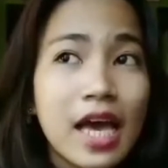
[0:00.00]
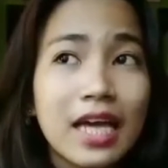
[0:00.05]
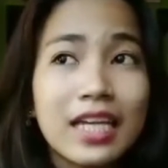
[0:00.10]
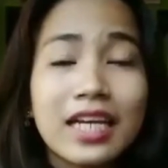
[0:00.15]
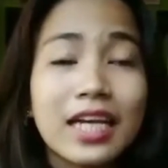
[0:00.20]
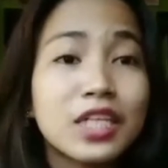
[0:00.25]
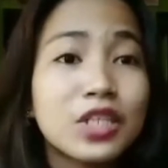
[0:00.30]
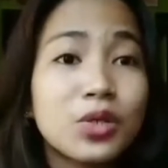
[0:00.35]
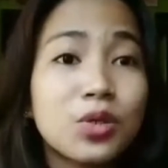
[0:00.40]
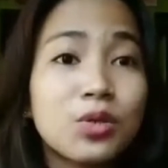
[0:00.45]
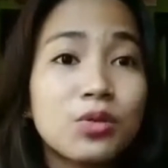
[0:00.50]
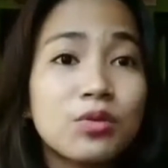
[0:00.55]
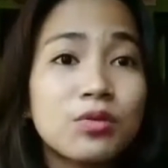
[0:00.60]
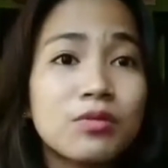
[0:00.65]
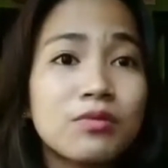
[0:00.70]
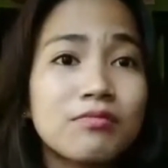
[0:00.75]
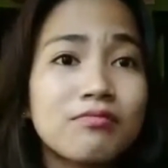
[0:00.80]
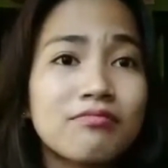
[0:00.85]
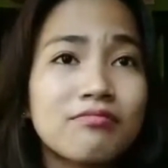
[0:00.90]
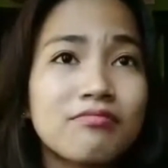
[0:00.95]
And I know
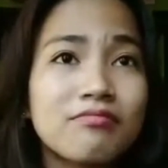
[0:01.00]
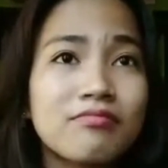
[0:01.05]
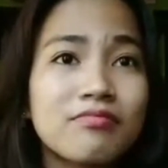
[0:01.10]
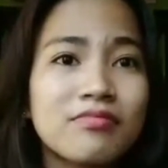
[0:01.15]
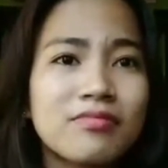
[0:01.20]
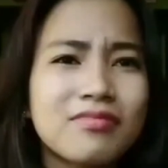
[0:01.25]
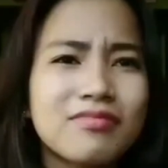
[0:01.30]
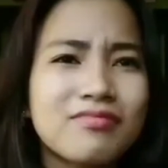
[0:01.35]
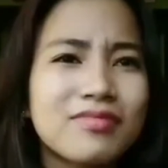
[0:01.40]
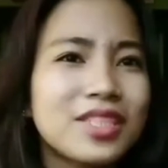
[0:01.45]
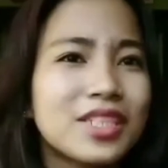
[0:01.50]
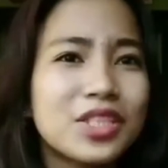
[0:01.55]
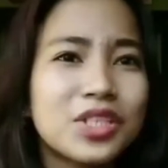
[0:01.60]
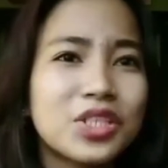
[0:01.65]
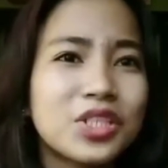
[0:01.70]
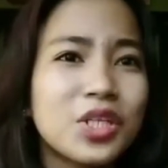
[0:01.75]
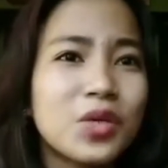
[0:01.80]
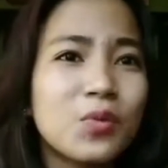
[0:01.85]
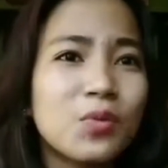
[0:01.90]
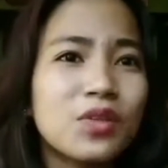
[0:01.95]

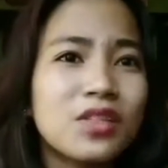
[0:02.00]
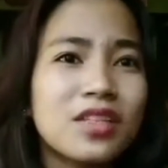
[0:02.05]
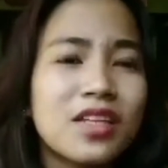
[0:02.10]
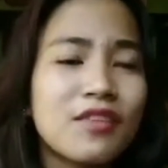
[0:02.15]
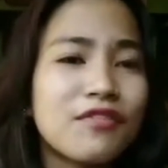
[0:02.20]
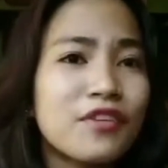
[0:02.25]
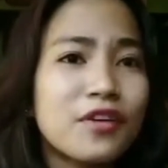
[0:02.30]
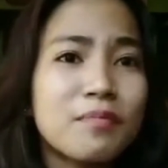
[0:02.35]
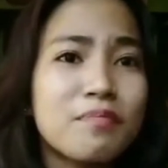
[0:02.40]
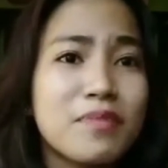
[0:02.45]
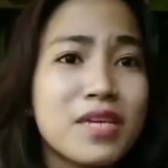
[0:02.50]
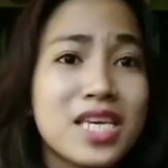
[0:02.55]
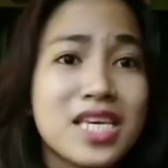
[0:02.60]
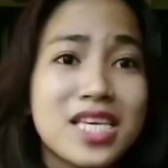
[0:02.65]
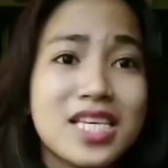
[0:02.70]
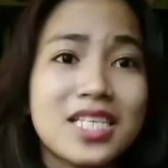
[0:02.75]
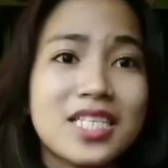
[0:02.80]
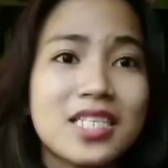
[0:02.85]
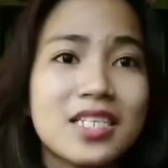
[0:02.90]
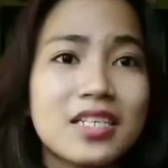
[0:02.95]
teaching will never be
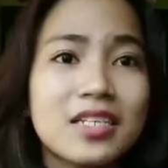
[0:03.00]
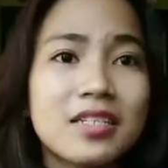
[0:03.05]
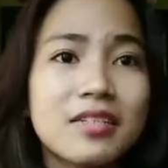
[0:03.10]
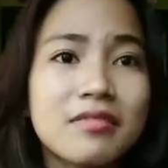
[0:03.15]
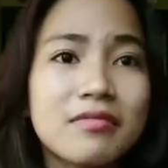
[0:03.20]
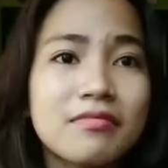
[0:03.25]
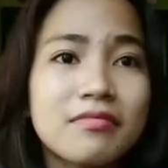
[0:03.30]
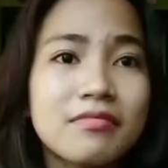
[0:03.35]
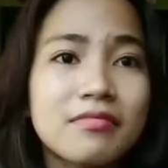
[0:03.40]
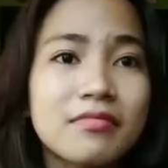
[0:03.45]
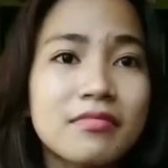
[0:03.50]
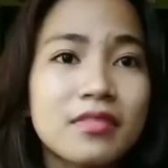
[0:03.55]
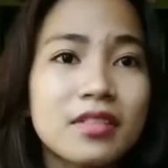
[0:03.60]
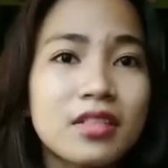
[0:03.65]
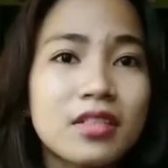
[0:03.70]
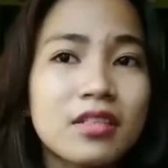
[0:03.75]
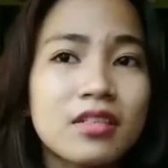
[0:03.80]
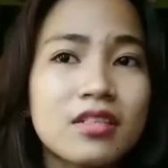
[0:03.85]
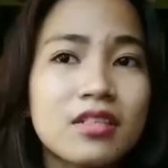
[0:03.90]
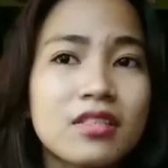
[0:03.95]
easy.
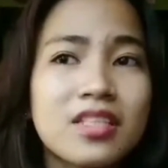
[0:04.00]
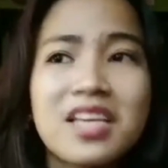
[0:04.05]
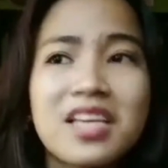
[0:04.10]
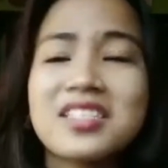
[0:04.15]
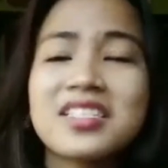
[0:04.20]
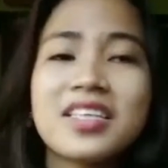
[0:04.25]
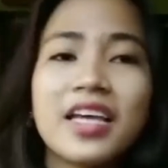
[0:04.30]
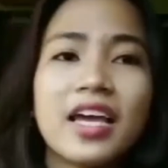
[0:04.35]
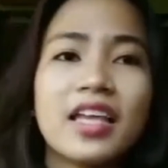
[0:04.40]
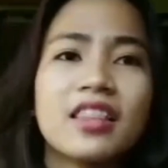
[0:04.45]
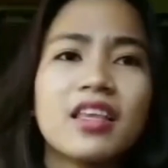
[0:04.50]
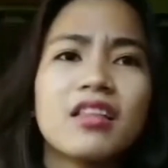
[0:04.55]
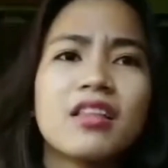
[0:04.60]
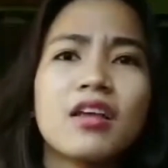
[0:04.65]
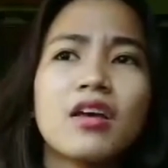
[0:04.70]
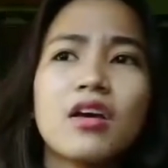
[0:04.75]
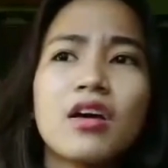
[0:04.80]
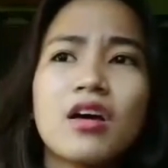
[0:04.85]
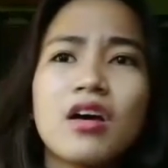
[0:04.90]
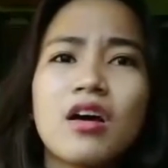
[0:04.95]
They say that,
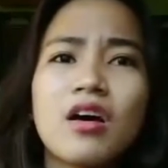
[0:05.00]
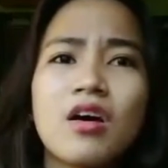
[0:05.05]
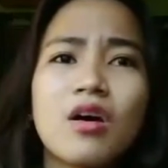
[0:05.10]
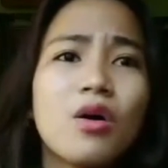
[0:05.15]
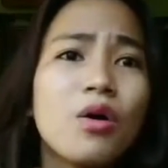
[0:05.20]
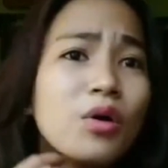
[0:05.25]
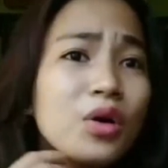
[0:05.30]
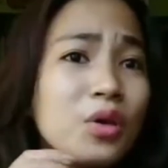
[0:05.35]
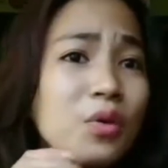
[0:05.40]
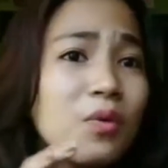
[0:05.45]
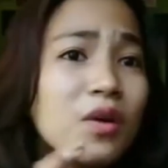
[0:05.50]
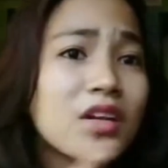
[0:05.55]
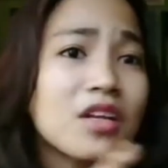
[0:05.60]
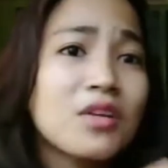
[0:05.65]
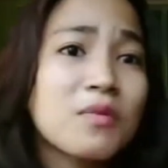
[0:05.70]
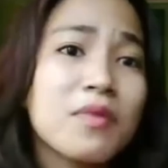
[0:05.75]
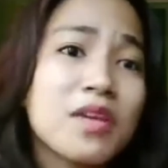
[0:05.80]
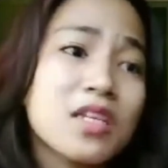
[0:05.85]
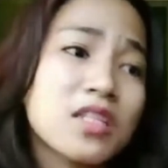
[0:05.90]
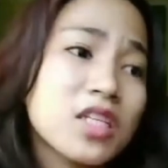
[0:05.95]
oh, you
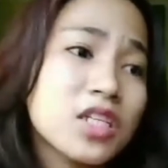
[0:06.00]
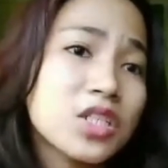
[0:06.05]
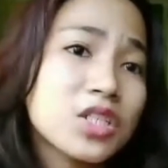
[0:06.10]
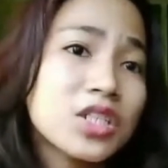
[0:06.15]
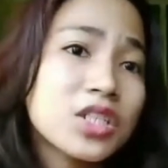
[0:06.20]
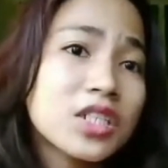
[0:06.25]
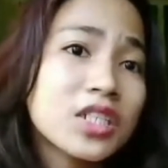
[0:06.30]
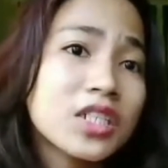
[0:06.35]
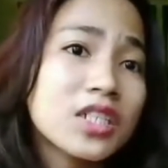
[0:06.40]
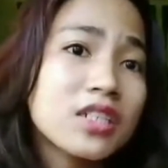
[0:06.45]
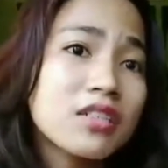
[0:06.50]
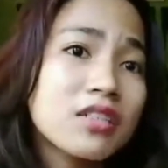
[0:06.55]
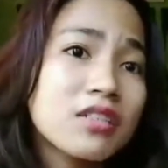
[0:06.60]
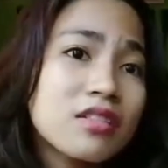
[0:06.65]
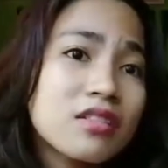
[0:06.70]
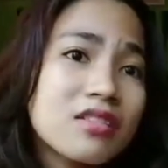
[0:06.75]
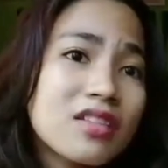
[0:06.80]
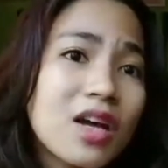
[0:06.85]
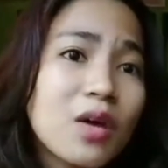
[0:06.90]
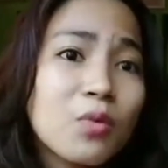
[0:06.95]
wanted to be a teacher?
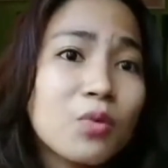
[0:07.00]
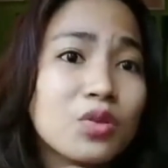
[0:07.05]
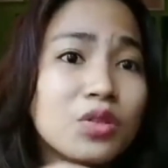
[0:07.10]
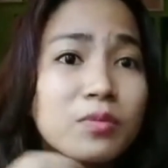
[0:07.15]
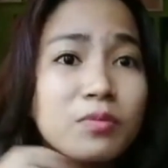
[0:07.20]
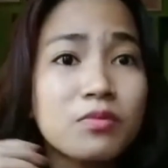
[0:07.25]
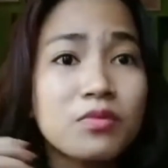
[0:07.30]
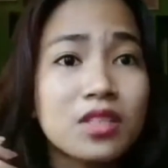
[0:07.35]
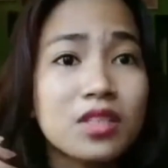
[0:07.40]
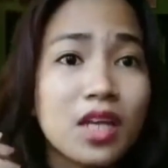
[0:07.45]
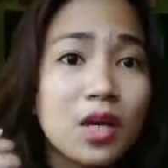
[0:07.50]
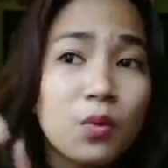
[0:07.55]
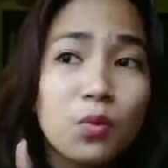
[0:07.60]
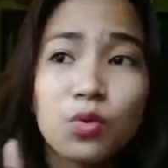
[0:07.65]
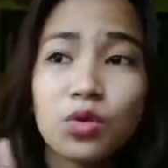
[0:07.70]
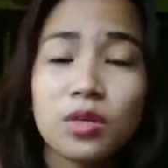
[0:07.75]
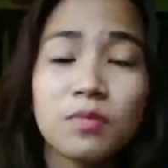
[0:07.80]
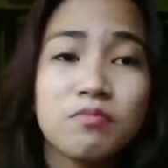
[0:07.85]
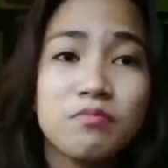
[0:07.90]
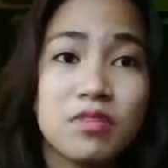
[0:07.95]
That, would, that
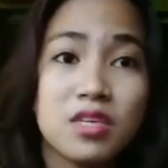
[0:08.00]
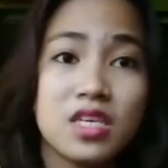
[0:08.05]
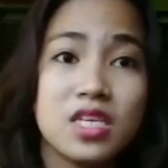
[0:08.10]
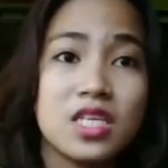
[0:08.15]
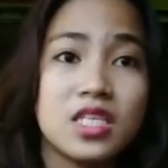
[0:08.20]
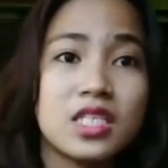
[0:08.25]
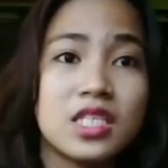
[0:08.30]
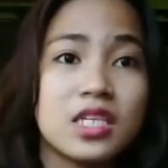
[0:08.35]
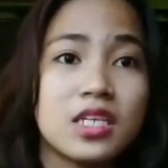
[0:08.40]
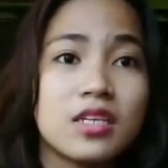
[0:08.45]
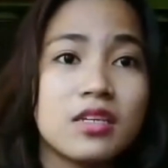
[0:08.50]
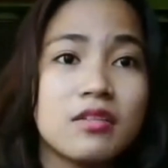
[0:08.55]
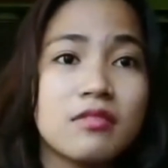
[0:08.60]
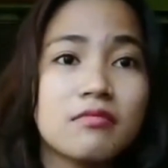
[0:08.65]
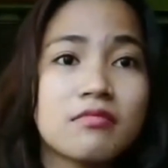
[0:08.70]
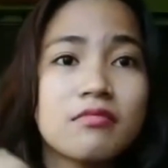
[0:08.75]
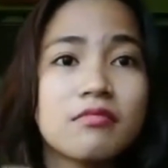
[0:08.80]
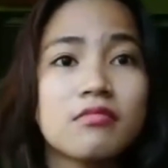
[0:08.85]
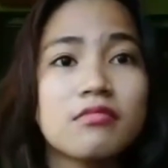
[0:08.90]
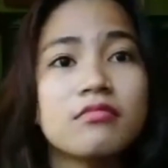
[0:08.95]
wouldn't be easy.
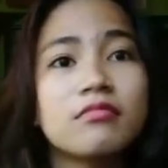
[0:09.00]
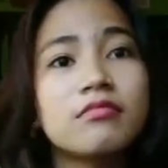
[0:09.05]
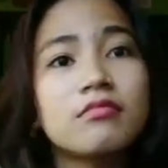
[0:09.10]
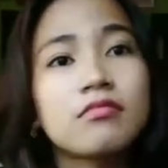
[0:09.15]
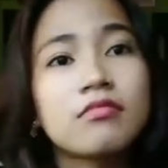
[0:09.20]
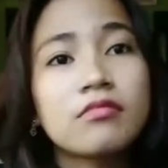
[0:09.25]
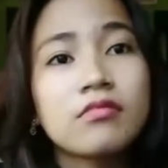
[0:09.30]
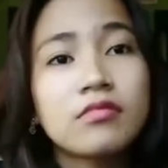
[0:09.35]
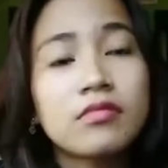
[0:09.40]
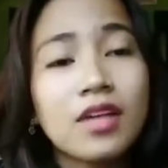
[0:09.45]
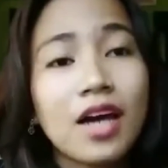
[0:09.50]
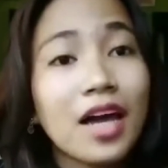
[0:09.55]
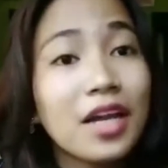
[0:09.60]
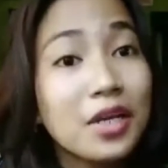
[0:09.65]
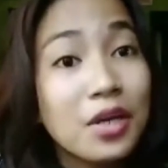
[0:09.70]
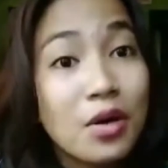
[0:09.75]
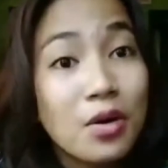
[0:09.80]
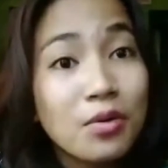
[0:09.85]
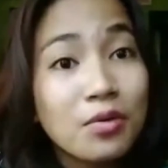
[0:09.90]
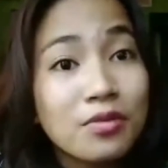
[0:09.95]

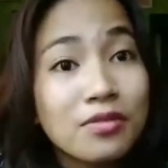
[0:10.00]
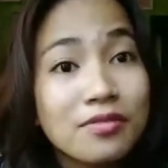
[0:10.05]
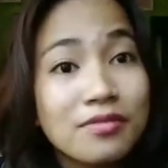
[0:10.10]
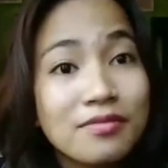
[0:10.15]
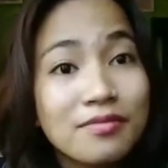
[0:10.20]
I know.